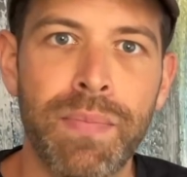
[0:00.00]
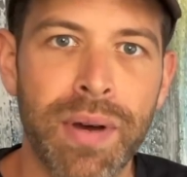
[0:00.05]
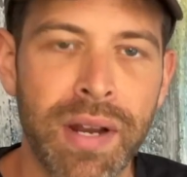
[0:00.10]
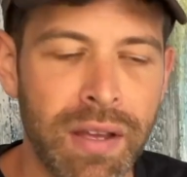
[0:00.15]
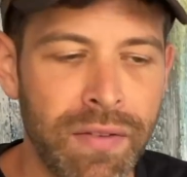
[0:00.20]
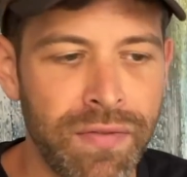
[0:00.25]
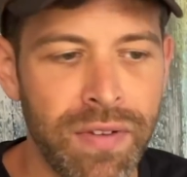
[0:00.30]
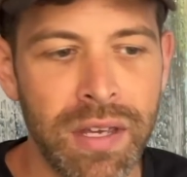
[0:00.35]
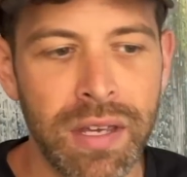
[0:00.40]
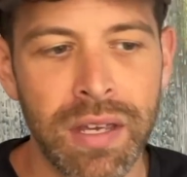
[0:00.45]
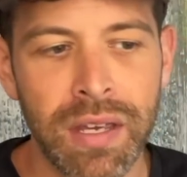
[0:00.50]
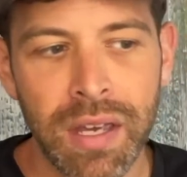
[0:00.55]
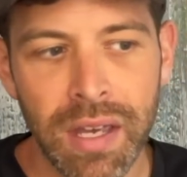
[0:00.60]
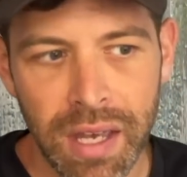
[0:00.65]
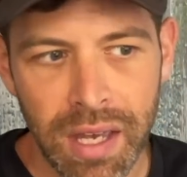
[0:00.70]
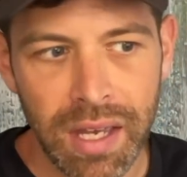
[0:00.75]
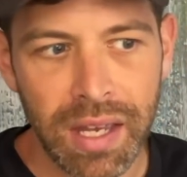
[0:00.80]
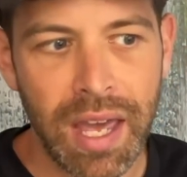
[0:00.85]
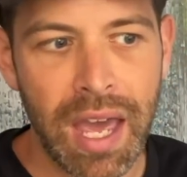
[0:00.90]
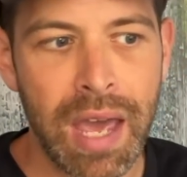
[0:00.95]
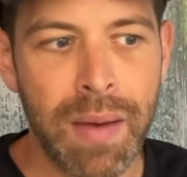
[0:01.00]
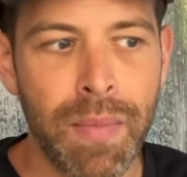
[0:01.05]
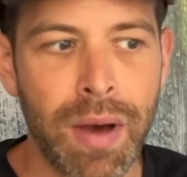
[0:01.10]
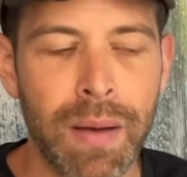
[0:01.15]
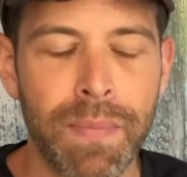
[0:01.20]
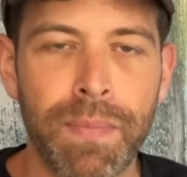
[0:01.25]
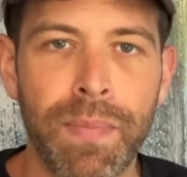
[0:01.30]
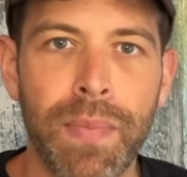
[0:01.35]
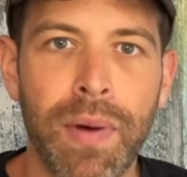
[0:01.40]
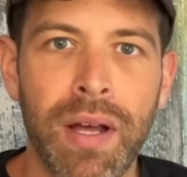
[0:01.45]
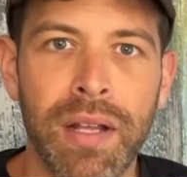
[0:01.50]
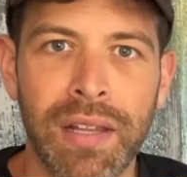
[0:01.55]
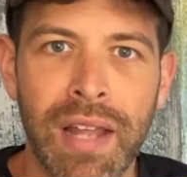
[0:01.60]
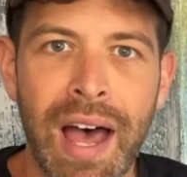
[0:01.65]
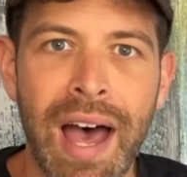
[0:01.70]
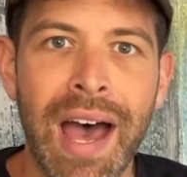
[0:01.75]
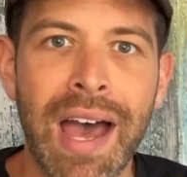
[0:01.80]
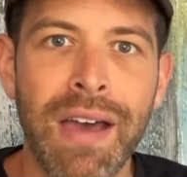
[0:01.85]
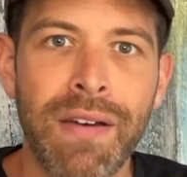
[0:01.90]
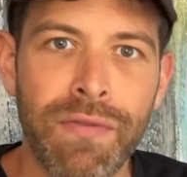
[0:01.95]
But if he came up
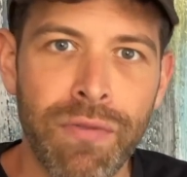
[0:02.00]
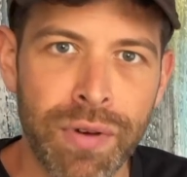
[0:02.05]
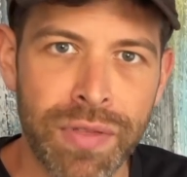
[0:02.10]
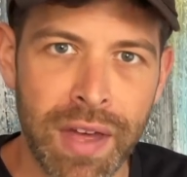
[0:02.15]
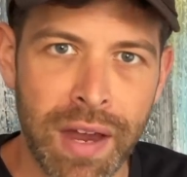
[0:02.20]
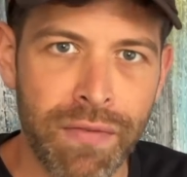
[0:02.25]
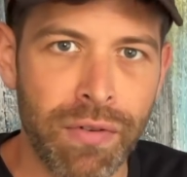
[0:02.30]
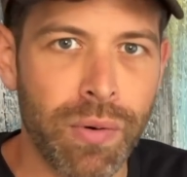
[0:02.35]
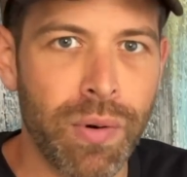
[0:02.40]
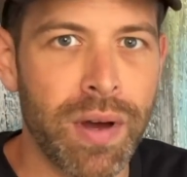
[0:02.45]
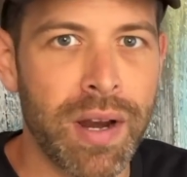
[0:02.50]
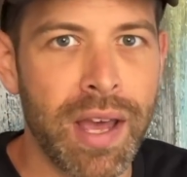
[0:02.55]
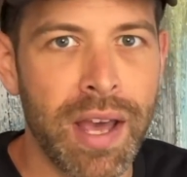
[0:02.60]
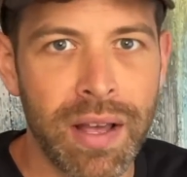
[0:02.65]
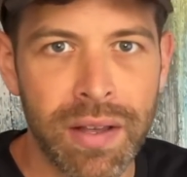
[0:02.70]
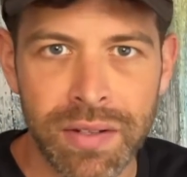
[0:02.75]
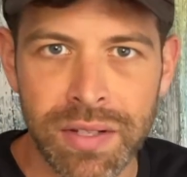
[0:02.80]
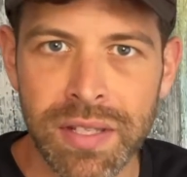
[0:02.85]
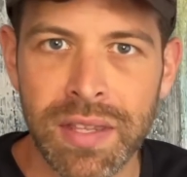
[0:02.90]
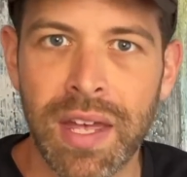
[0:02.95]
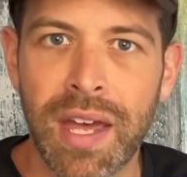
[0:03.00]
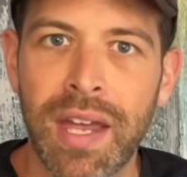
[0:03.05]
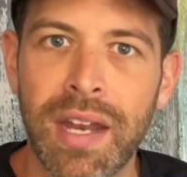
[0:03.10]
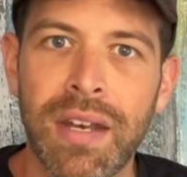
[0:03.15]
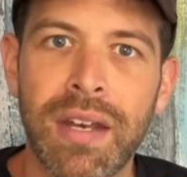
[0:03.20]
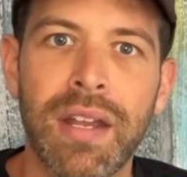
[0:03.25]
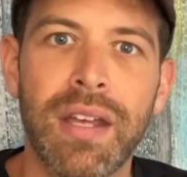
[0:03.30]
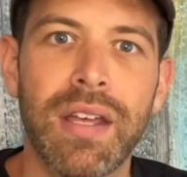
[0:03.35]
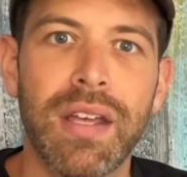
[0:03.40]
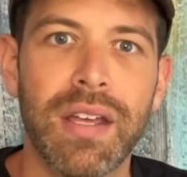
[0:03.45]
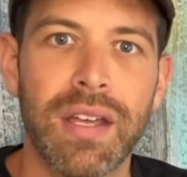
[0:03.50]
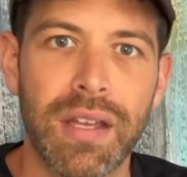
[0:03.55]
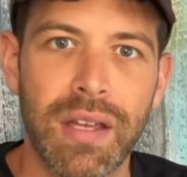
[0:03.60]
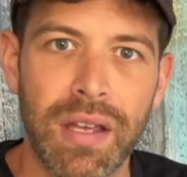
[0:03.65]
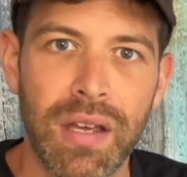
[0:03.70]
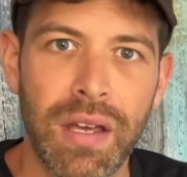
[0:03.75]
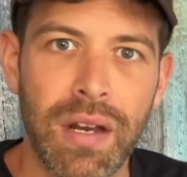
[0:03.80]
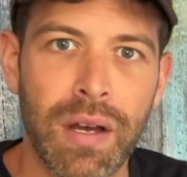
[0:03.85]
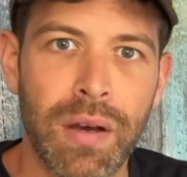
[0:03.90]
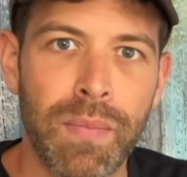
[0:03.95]
alive with everyone else, then,
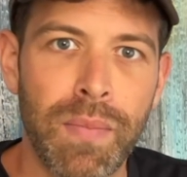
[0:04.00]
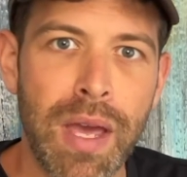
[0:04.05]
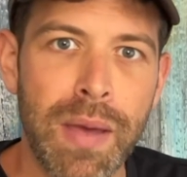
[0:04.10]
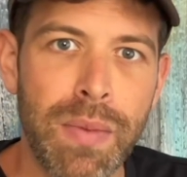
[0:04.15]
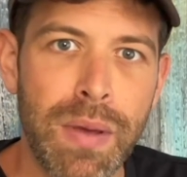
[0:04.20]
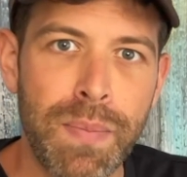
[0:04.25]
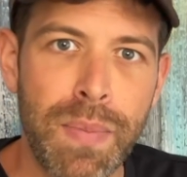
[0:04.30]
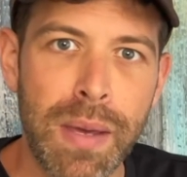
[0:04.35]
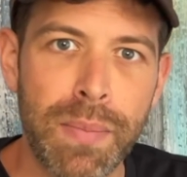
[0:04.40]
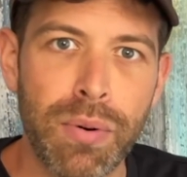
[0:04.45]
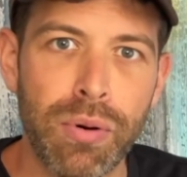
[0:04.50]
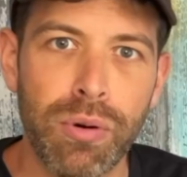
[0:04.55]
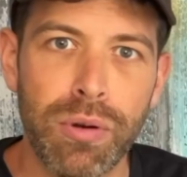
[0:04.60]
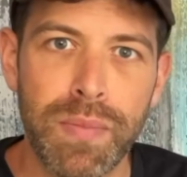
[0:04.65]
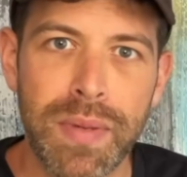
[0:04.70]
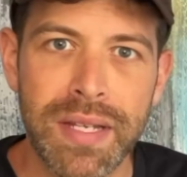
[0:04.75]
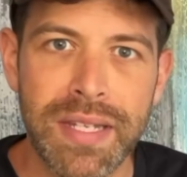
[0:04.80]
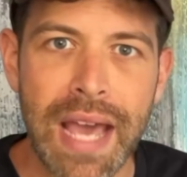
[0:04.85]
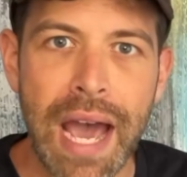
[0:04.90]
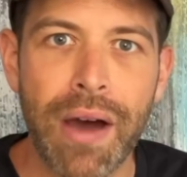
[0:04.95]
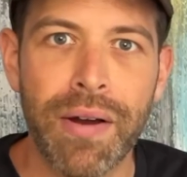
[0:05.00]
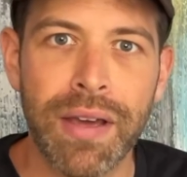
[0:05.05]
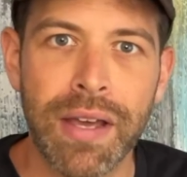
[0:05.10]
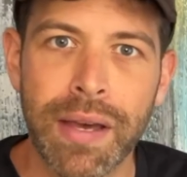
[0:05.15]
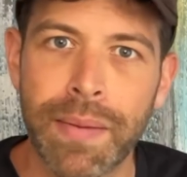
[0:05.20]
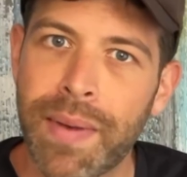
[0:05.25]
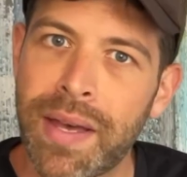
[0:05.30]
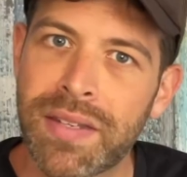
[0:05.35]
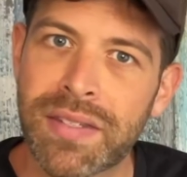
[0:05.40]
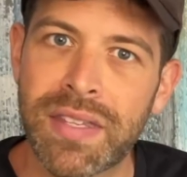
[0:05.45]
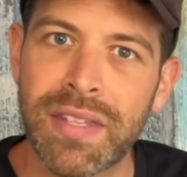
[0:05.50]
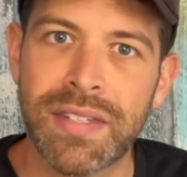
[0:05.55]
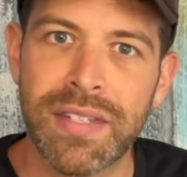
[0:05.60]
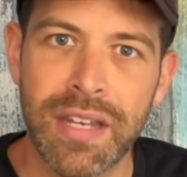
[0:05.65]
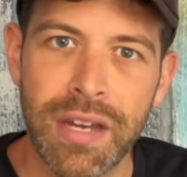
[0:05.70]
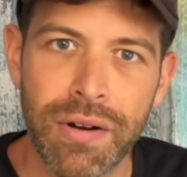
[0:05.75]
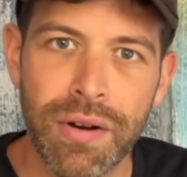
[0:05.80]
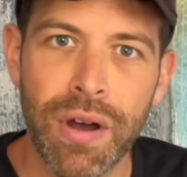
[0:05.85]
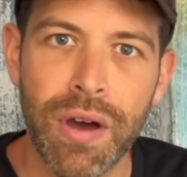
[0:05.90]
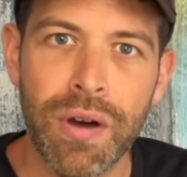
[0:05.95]
you know, maybe people would be touting him as this
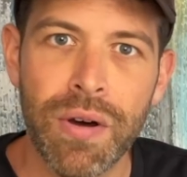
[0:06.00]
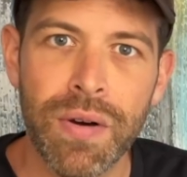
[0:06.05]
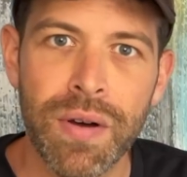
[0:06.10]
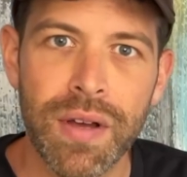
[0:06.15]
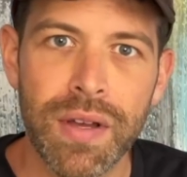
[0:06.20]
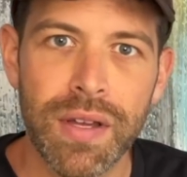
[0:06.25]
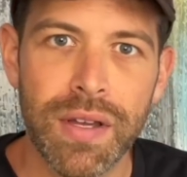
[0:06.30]
hero.